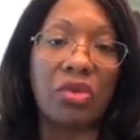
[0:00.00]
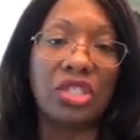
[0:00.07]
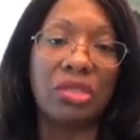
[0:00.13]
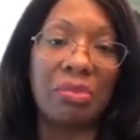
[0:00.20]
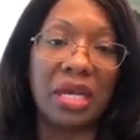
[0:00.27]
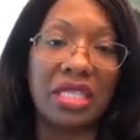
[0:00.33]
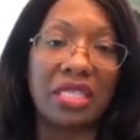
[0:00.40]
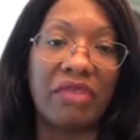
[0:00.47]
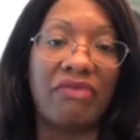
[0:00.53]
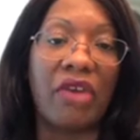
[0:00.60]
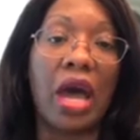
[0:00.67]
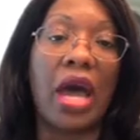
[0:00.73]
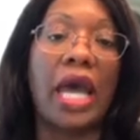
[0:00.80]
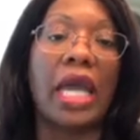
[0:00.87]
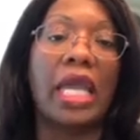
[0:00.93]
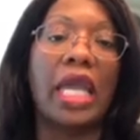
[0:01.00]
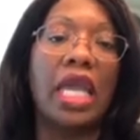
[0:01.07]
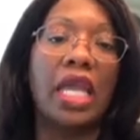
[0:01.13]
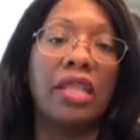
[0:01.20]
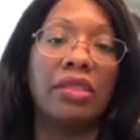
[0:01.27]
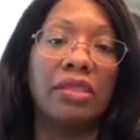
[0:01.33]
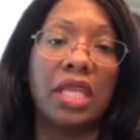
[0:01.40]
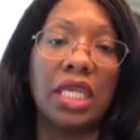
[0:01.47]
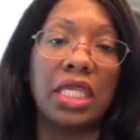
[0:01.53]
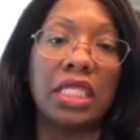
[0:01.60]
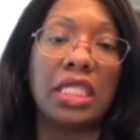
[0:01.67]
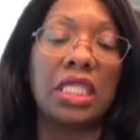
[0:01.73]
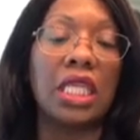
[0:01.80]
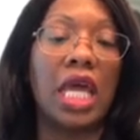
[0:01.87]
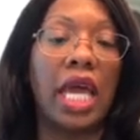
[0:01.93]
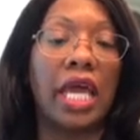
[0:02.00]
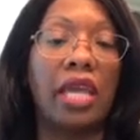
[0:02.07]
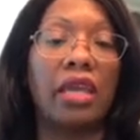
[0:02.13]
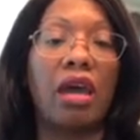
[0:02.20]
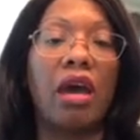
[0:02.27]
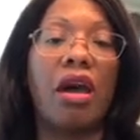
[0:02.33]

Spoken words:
specify things like